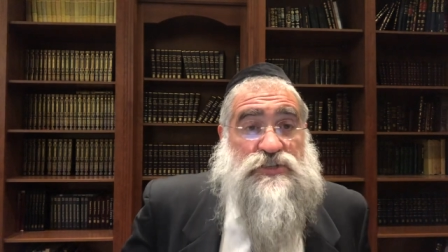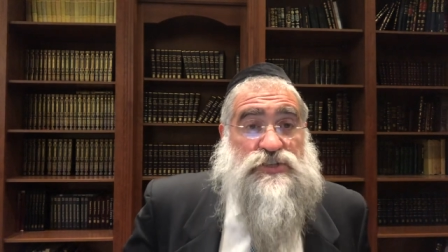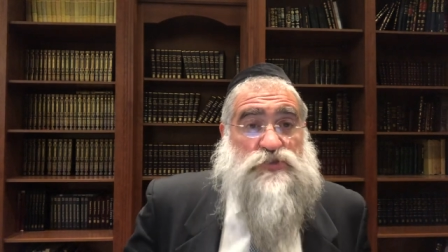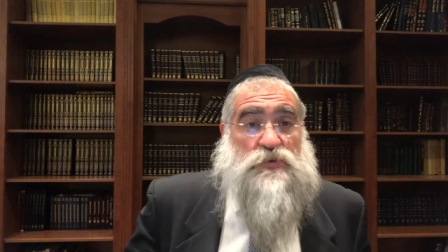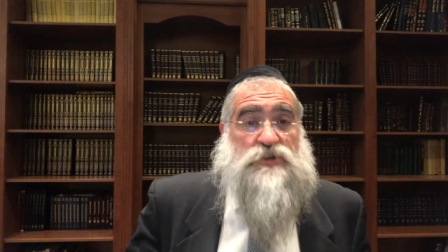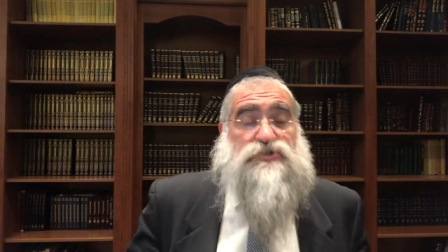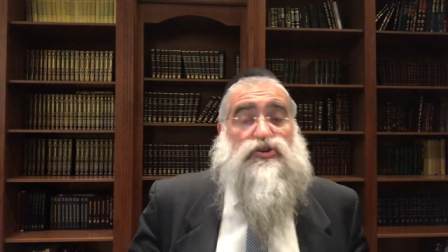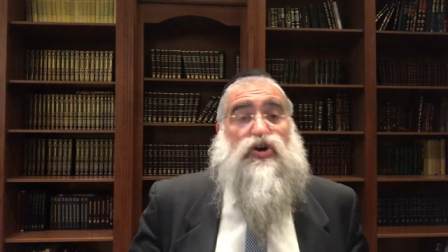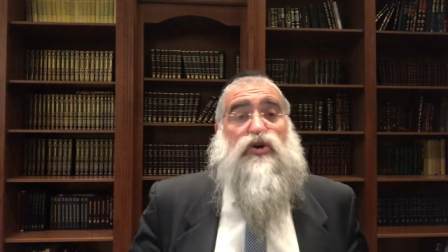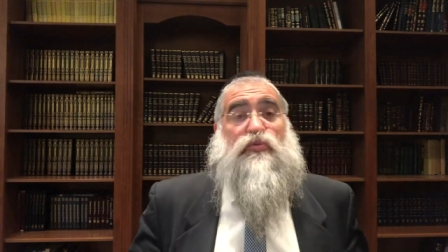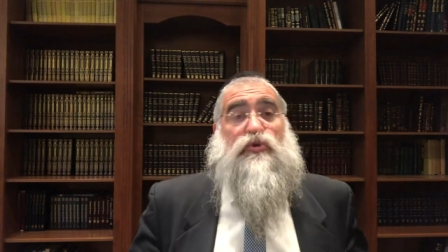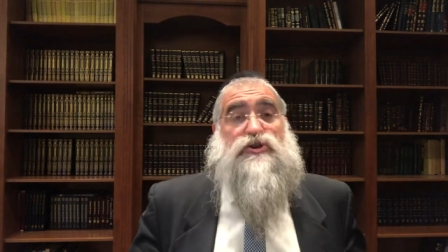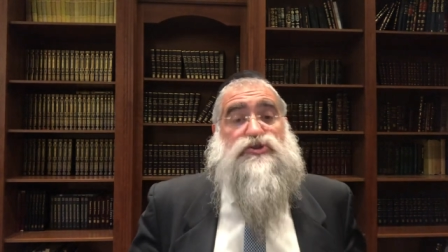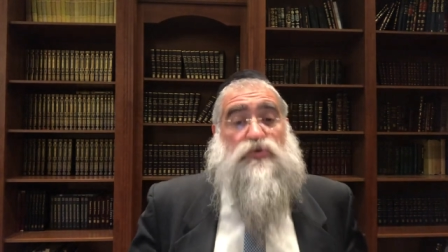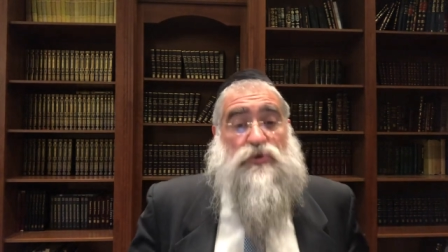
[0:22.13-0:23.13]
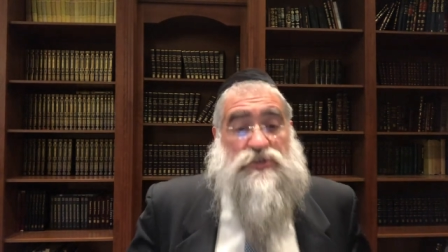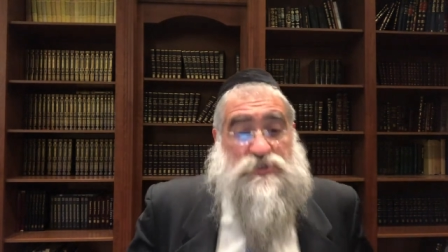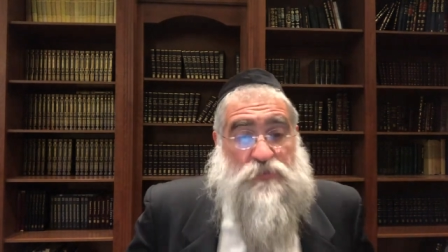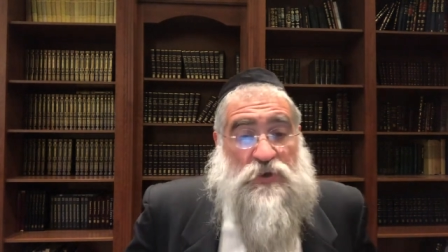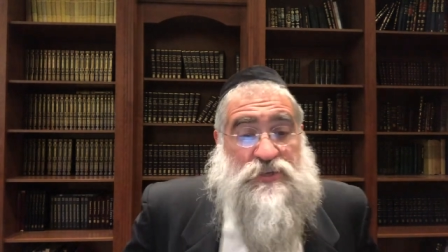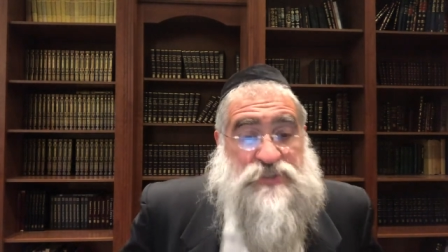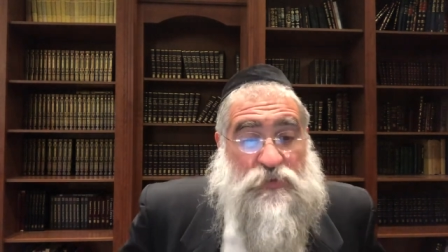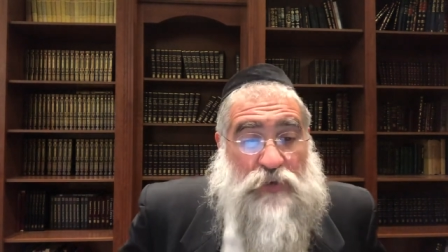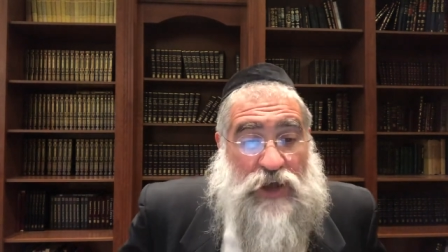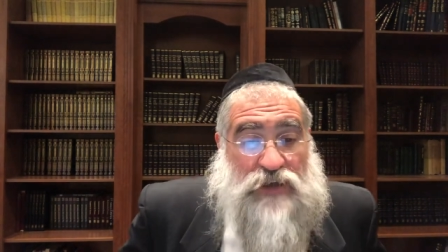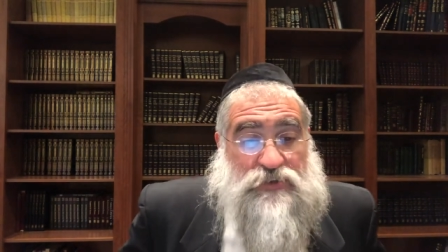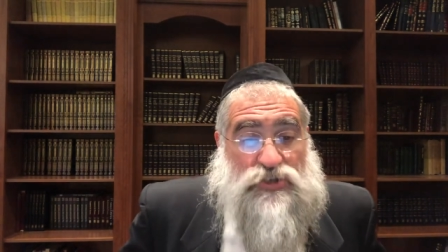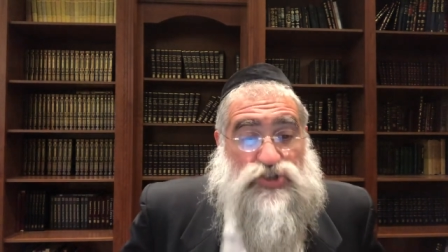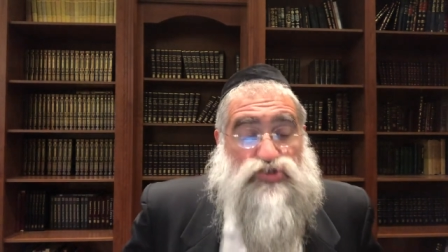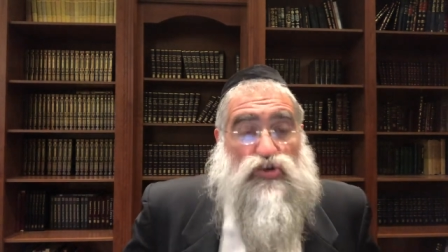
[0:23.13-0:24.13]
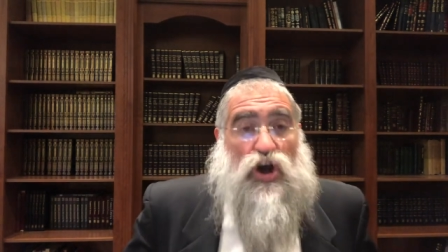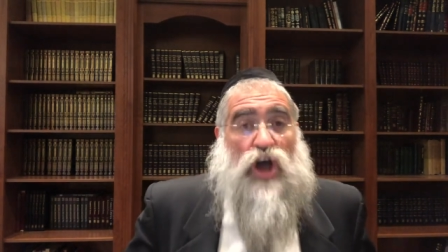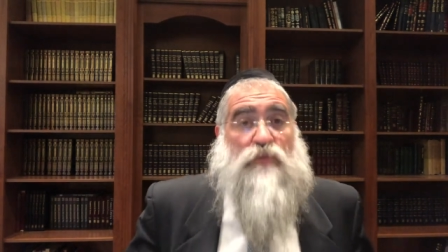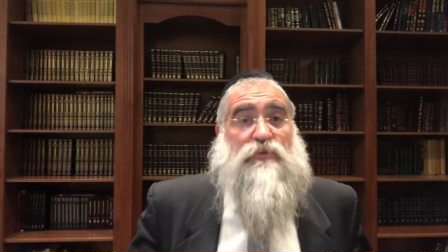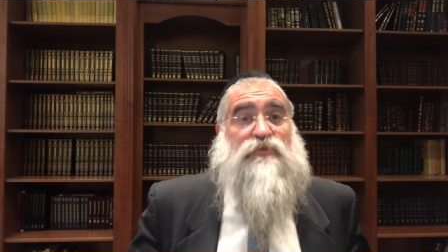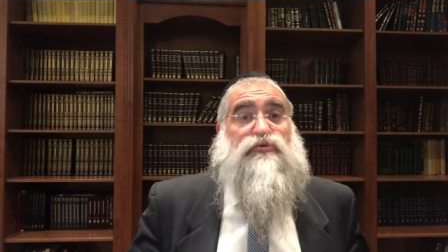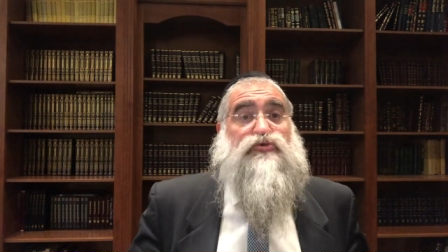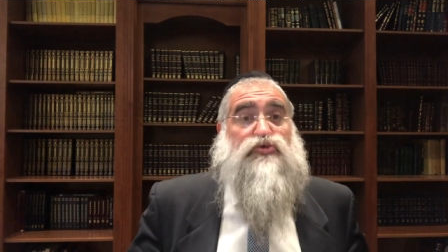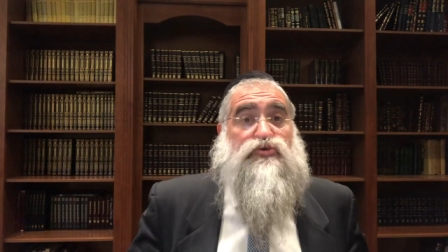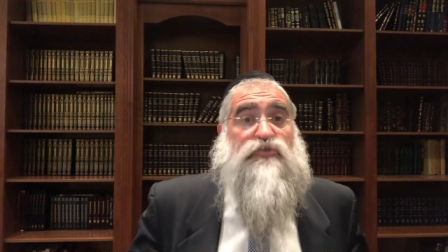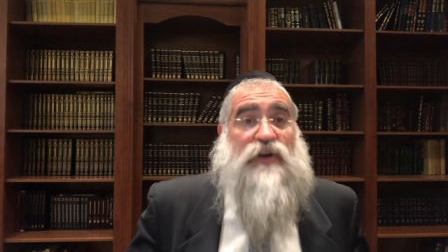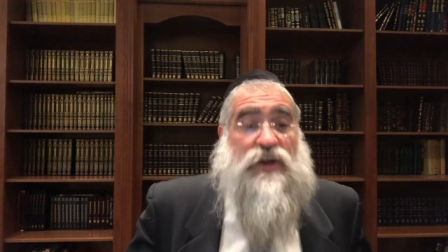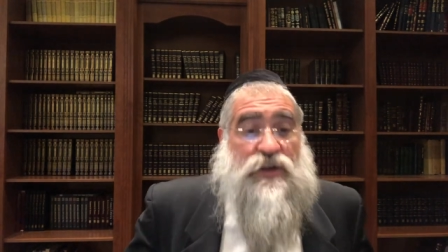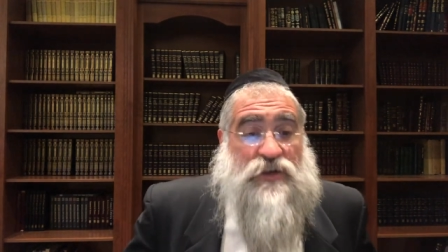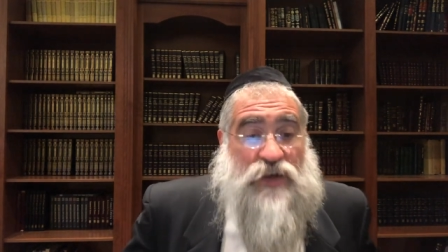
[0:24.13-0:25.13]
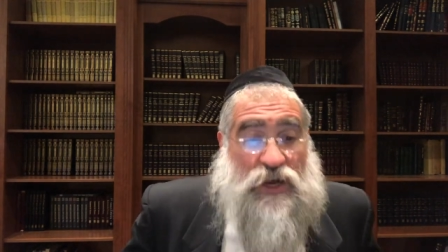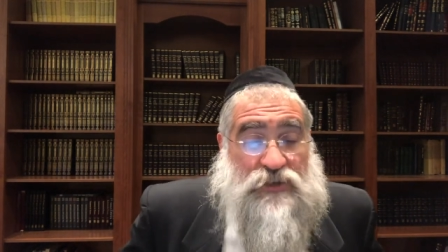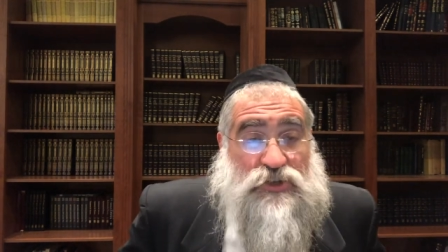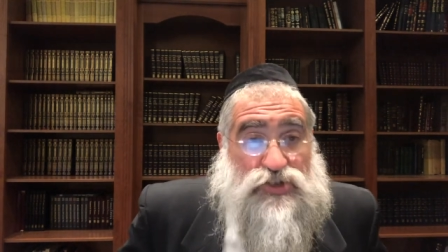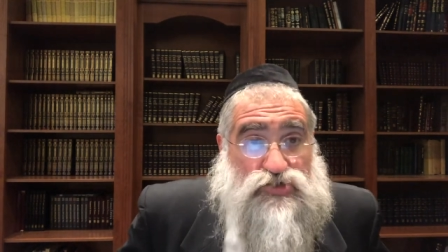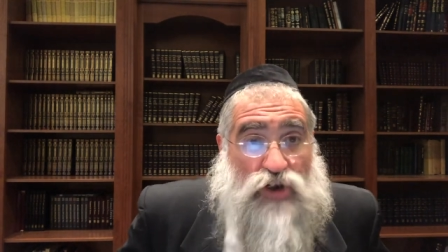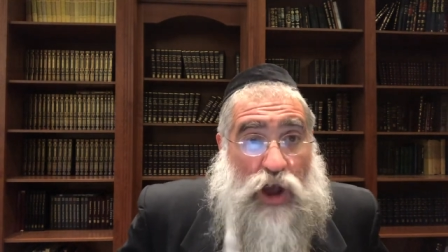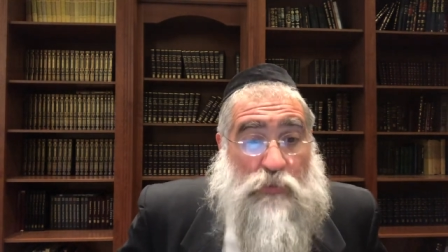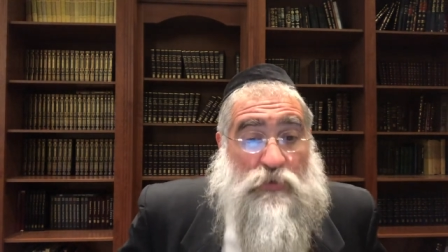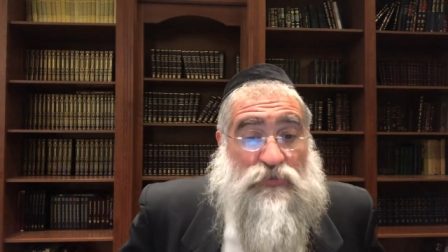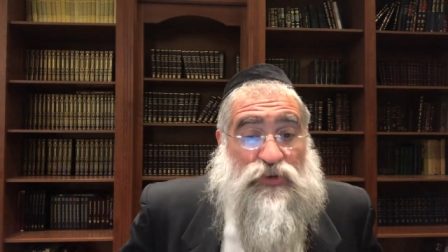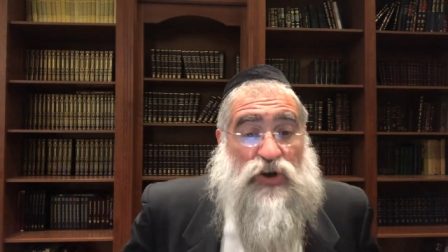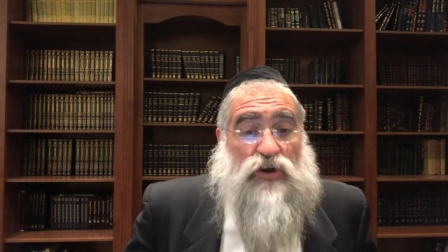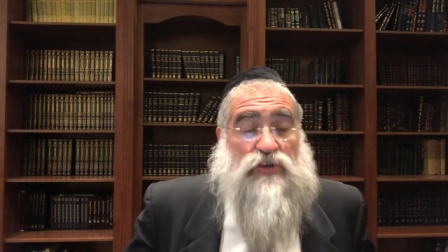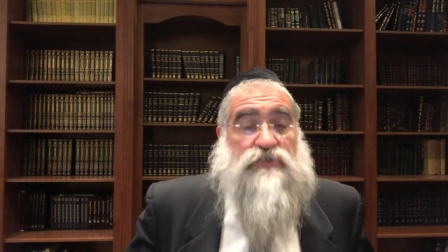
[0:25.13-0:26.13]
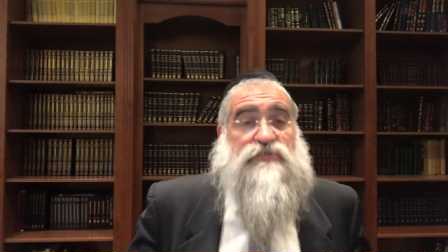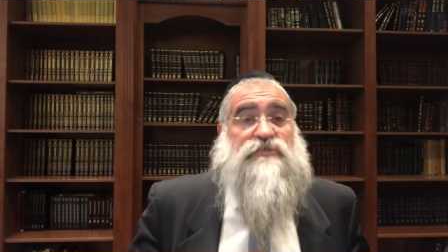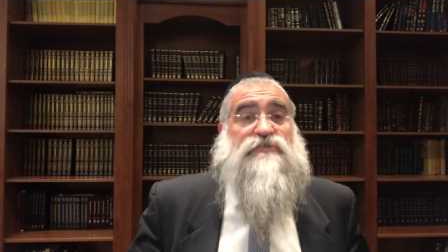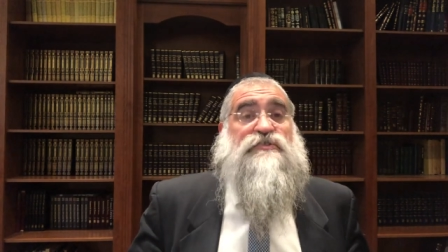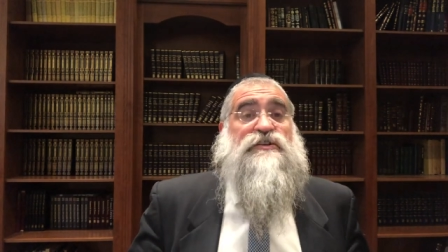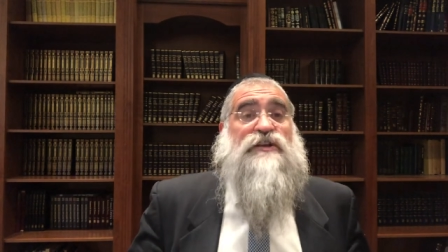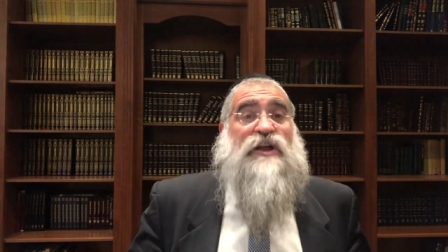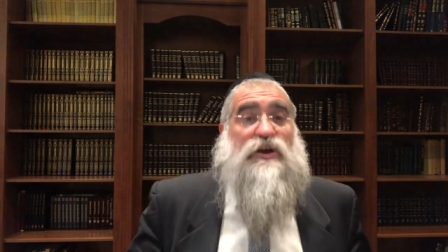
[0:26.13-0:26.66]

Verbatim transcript: this week's Torah portion when it speaks about the tribe of Ruvain and the tribe of Gad,